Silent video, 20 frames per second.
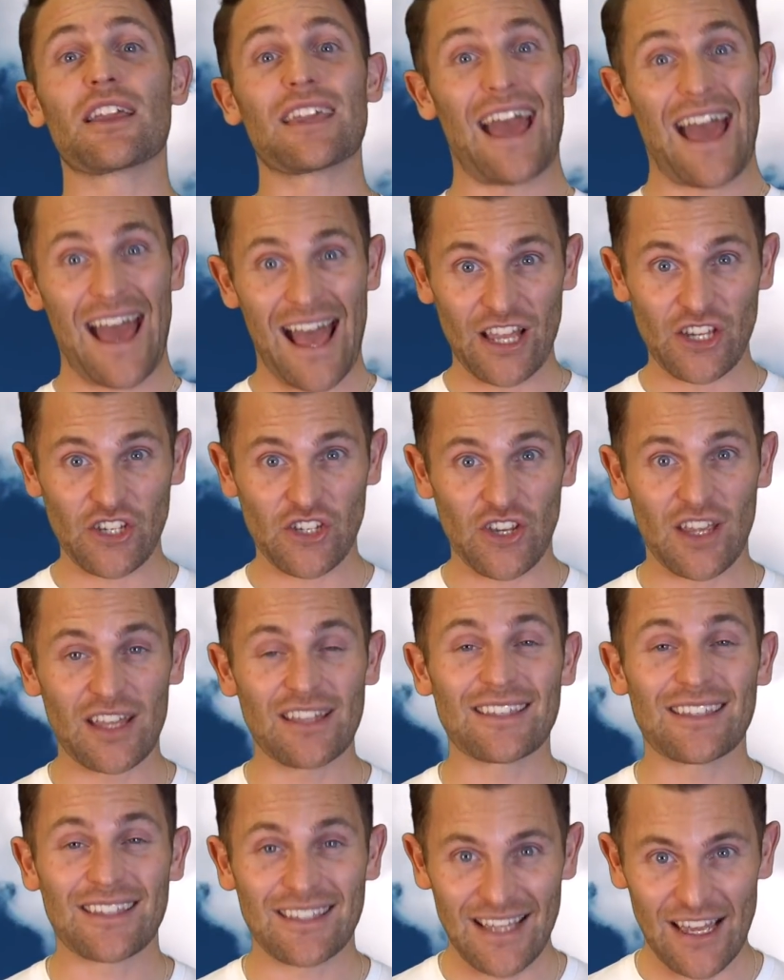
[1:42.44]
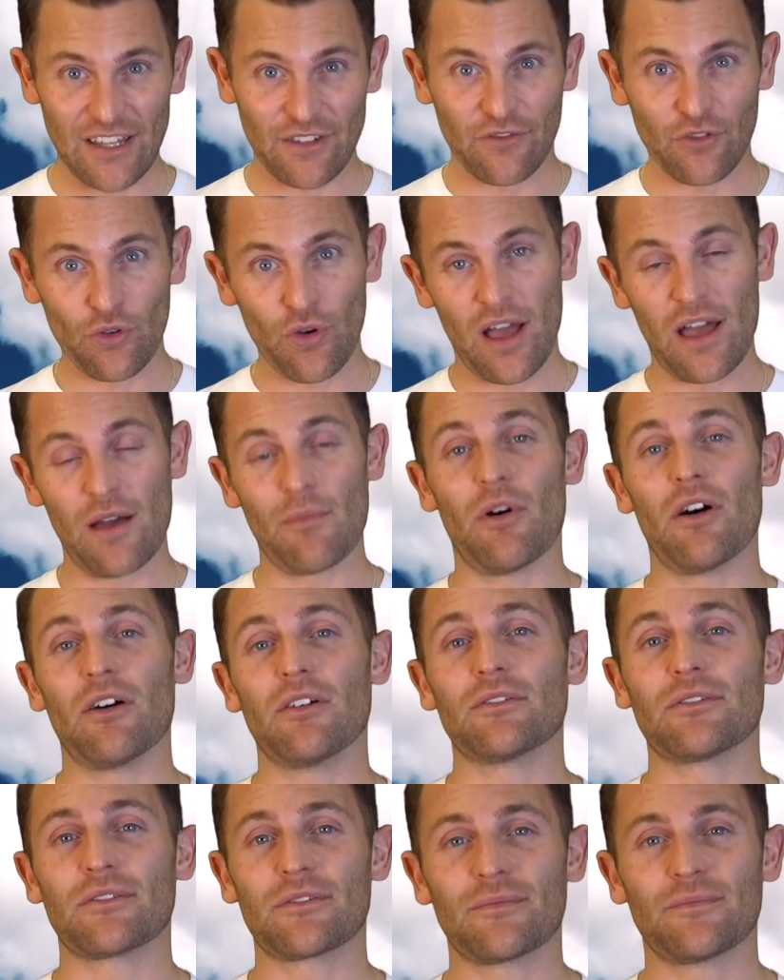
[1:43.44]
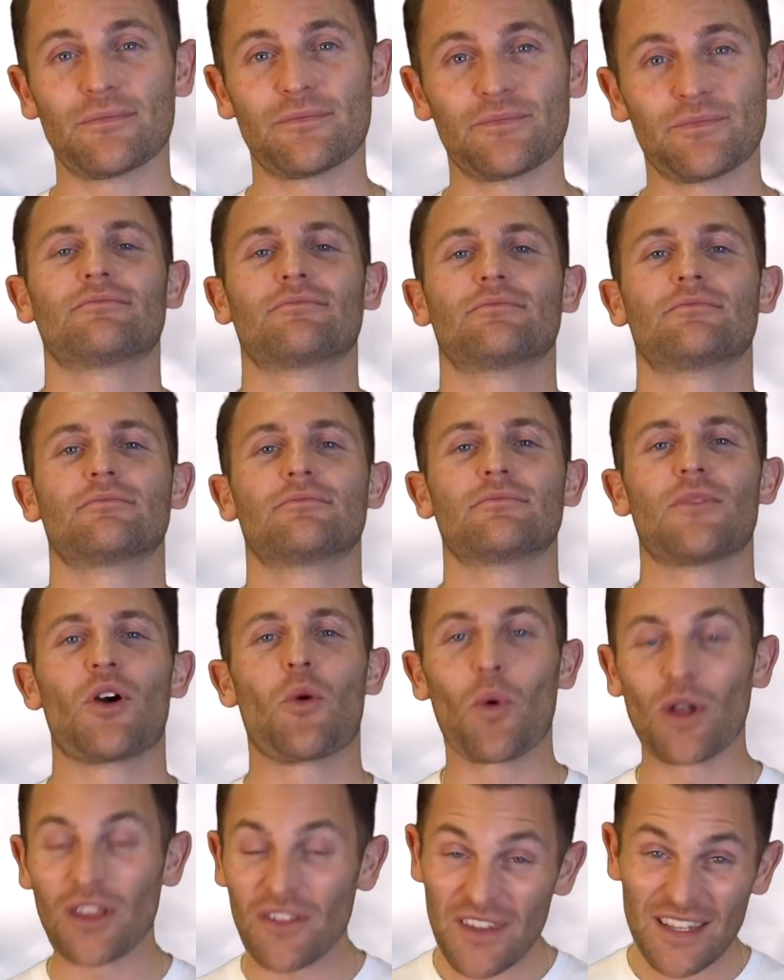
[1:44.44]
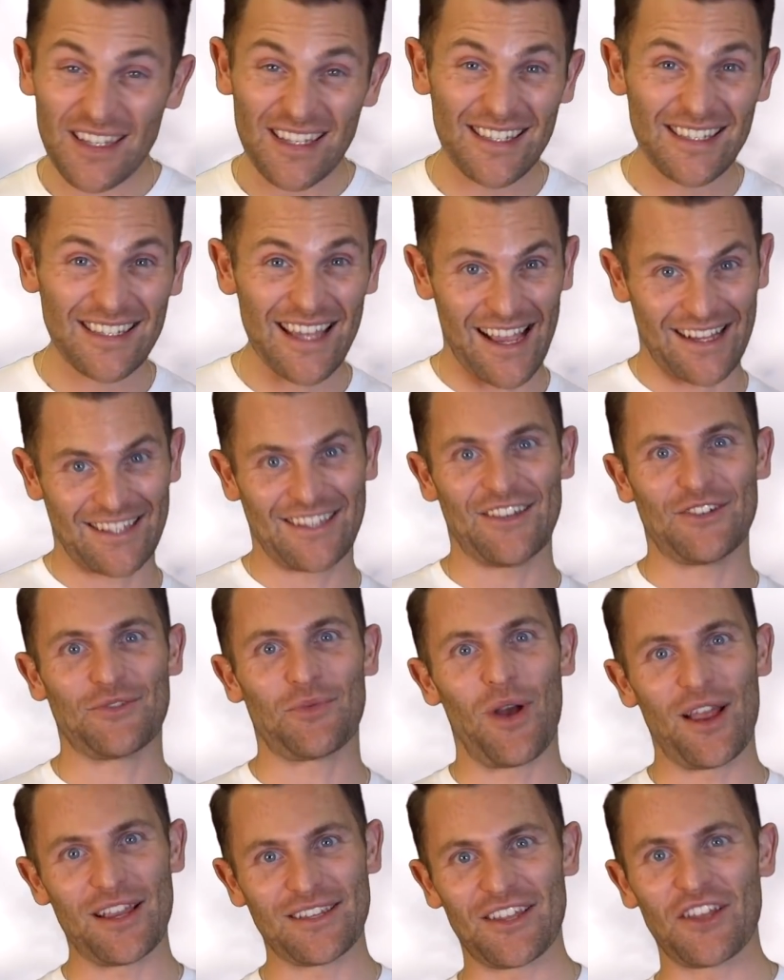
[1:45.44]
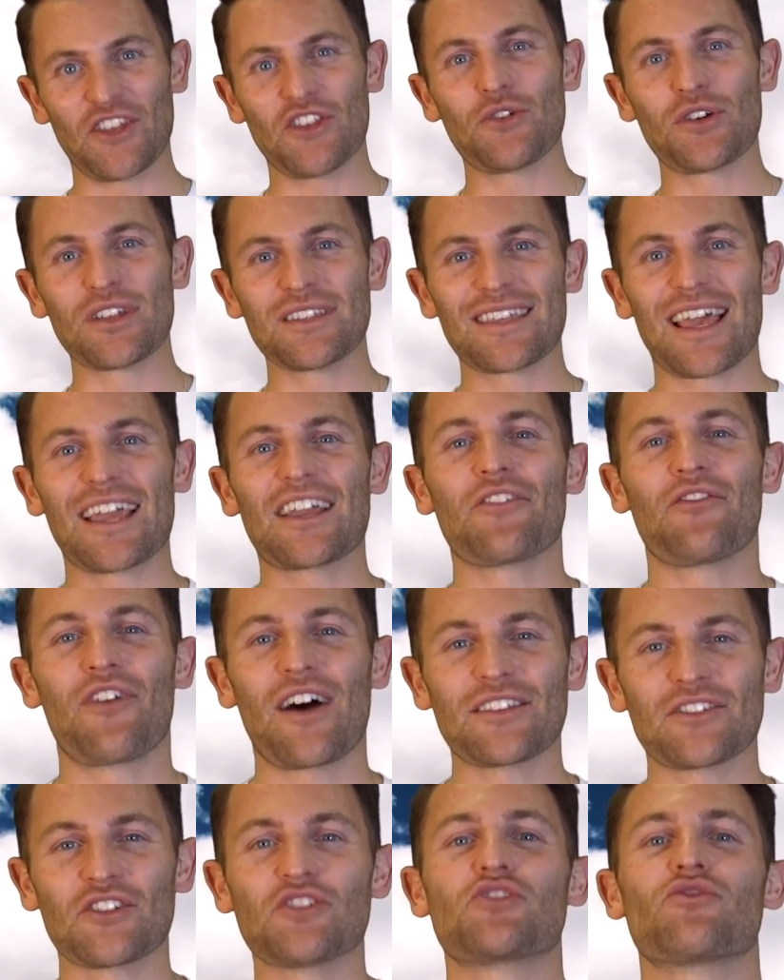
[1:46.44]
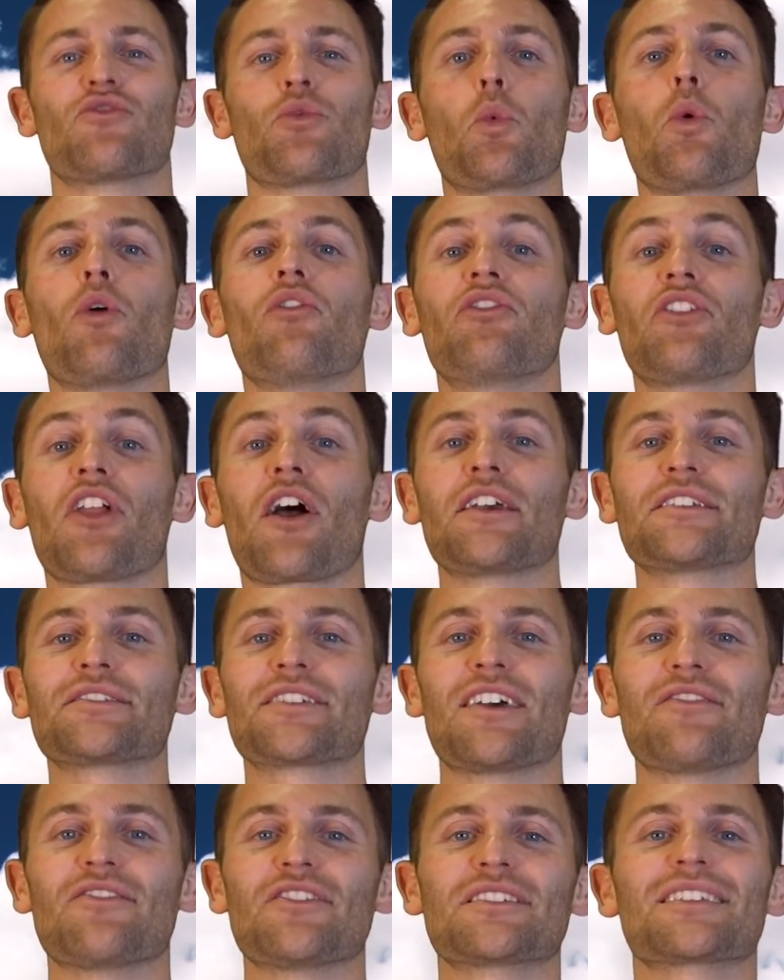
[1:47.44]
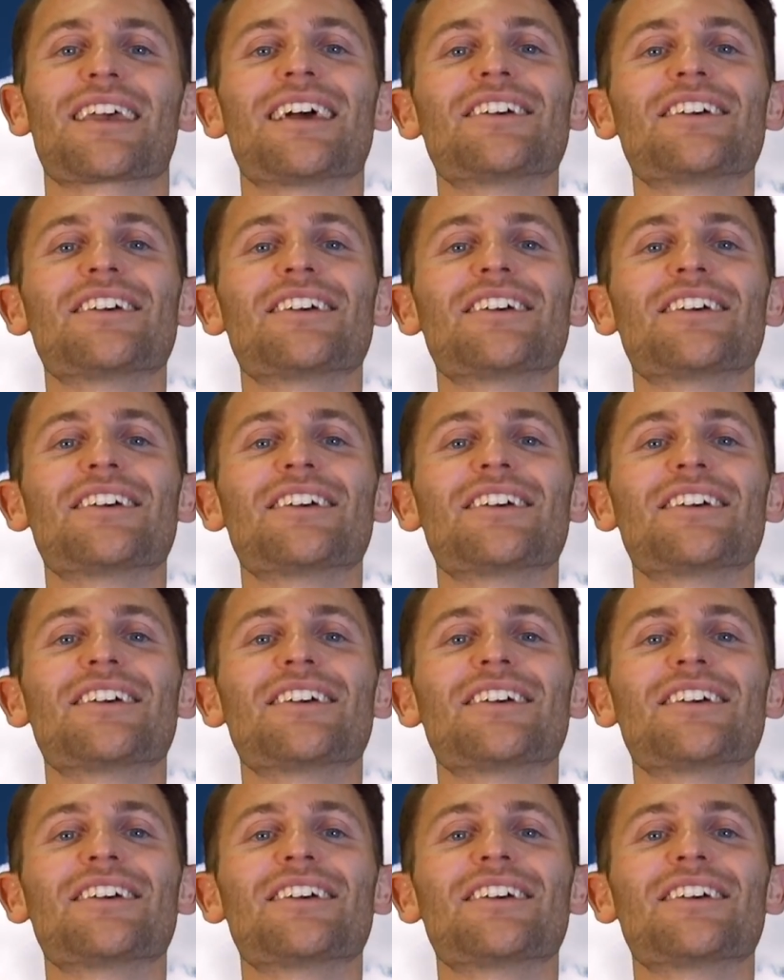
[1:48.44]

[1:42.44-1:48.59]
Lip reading: cash instead of your air miles. One of the sexiest ways that you can take advantage of Reward Flight Savers